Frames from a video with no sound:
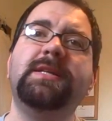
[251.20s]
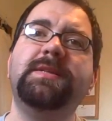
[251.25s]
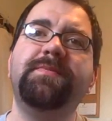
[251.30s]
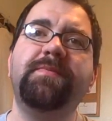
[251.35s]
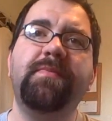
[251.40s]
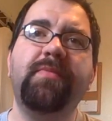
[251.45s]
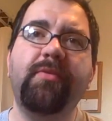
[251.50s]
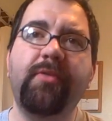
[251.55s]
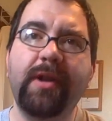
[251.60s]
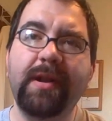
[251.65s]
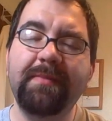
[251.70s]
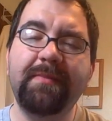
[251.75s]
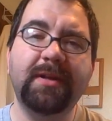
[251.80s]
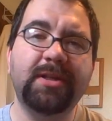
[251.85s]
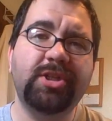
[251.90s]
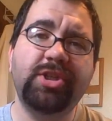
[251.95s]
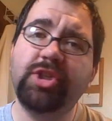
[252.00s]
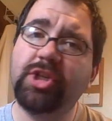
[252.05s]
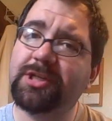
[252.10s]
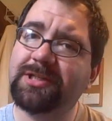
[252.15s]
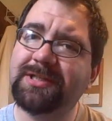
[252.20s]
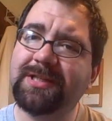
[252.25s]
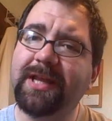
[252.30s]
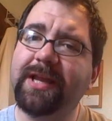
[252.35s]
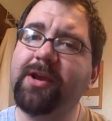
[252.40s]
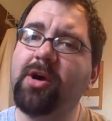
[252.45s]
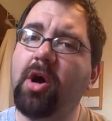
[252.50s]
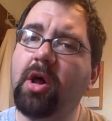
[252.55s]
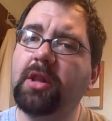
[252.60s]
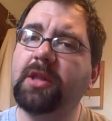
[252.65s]
is pretty much just
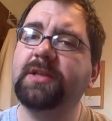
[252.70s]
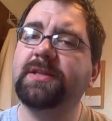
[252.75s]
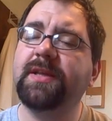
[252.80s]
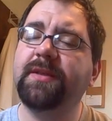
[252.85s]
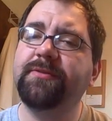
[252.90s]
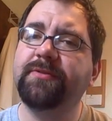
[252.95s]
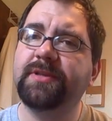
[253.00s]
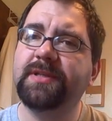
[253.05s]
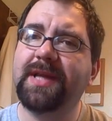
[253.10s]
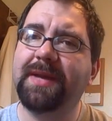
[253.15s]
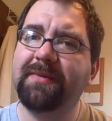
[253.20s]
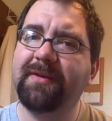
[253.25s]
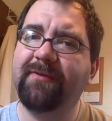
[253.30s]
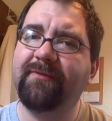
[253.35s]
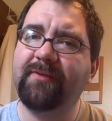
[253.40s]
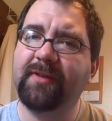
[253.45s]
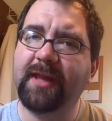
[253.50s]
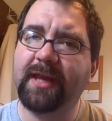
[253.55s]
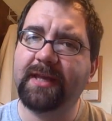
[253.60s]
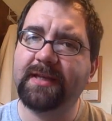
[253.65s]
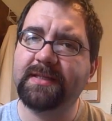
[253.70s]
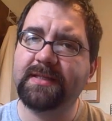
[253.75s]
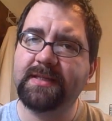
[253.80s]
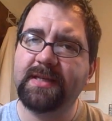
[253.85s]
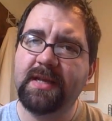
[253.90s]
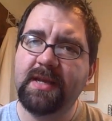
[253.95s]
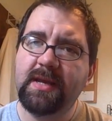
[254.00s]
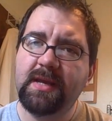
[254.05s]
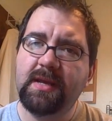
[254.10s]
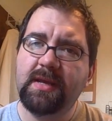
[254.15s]
like all his other zombie flicks,
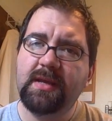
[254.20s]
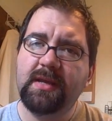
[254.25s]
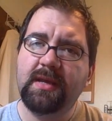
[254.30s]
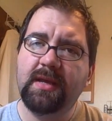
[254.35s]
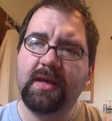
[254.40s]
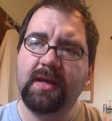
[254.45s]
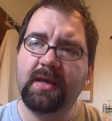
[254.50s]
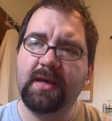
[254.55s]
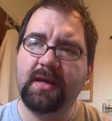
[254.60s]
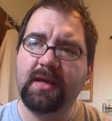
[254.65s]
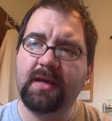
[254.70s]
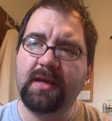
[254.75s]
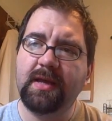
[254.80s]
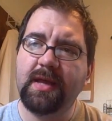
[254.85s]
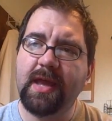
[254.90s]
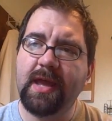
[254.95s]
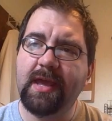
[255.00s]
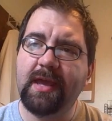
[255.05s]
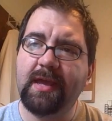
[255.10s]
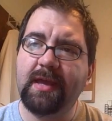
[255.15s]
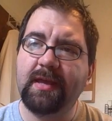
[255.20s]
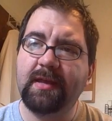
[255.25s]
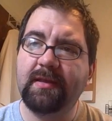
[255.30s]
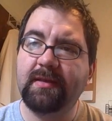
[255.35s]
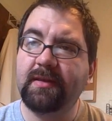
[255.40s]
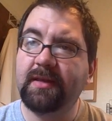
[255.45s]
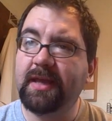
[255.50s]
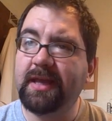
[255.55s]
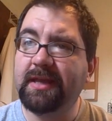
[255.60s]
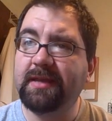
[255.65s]

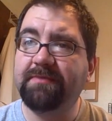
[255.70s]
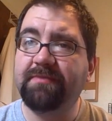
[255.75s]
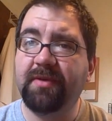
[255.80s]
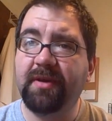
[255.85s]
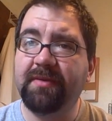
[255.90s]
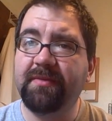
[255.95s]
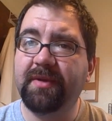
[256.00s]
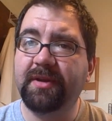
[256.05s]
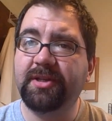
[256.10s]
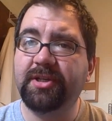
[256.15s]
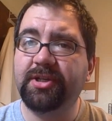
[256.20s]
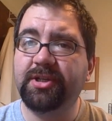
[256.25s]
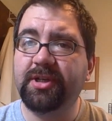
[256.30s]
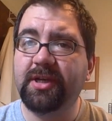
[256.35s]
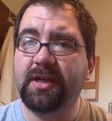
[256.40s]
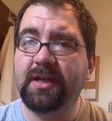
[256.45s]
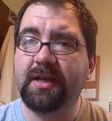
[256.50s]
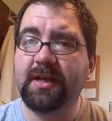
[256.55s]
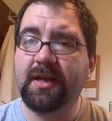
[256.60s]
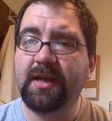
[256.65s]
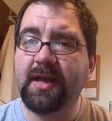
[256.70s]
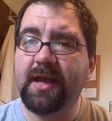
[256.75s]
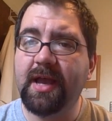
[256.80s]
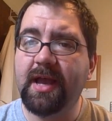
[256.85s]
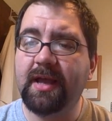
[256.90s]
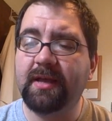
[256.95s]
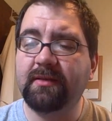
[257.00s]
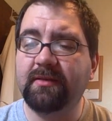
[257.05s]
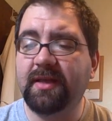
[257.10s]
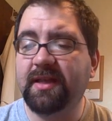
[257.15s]
and it pretty much
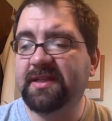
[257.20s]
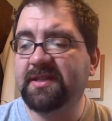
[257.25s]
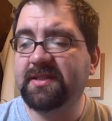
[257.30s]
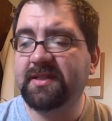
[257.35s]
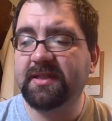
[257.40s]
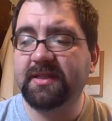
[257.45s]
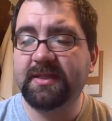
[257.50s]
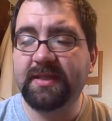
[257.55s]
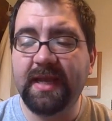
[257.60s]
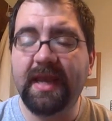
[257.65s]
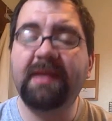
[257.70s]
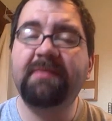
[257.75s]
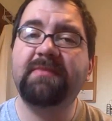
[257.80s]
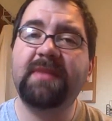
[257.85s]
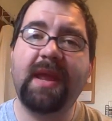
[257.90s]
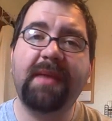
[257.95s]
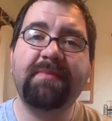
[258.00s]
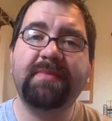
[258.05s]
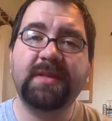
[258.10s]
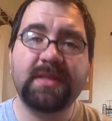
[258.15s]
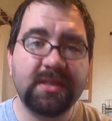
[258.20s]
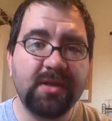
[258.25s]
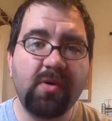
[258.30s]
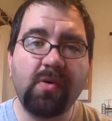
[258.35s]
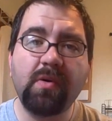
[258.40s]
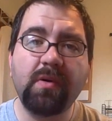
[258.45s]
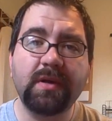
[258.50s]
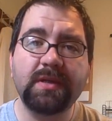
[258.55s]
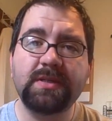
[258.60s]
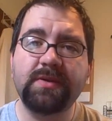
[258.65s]
gets the same type of
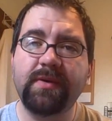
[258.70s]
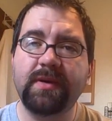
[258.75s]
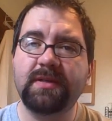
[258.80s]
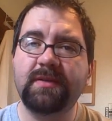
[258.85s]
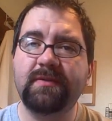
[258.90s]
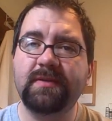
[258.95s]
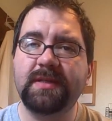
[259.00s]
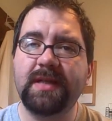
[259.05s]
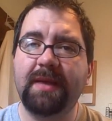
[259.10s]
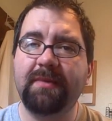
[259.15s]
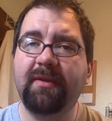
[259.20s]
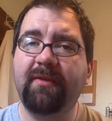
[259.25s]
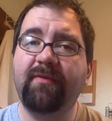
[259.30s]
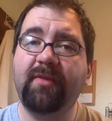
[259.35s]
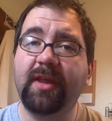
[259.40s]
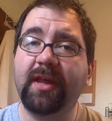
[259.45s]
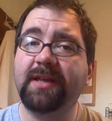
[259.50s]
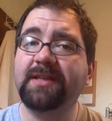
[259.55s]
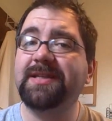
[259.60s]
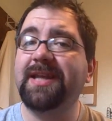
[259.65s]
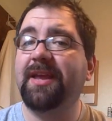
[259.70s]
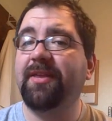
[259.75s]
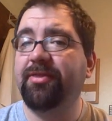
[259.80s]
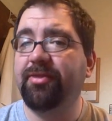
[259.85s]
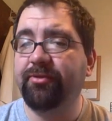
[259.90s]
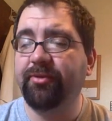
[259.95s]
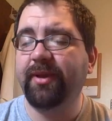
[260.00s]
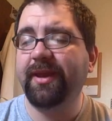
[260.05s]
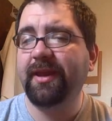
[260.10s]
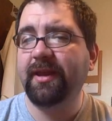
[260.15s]
score as the rest of his zombie flicks, a
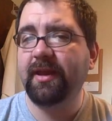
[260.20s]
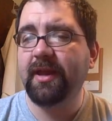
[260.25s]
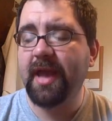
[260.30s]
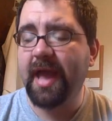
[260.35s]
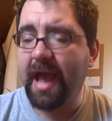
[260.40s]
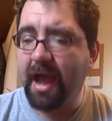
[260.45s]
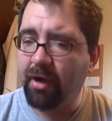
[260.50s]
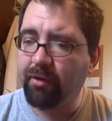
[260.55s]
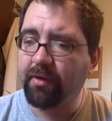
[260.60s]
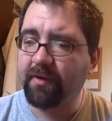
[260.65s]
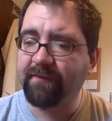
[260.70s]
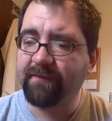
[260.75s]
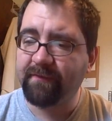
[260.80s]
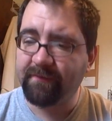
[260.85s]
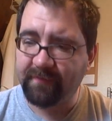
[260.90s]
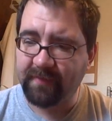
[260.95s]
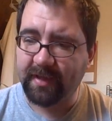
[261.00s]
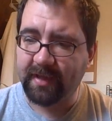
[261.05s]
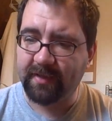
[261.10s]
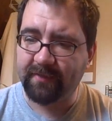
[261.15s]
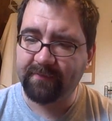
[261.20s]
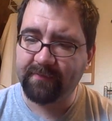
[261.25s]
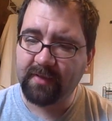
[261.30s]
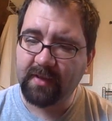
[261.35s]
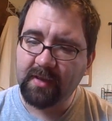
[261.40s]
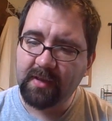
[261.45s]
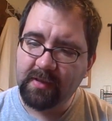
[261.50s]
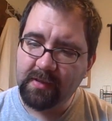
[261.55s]
3 out of 5.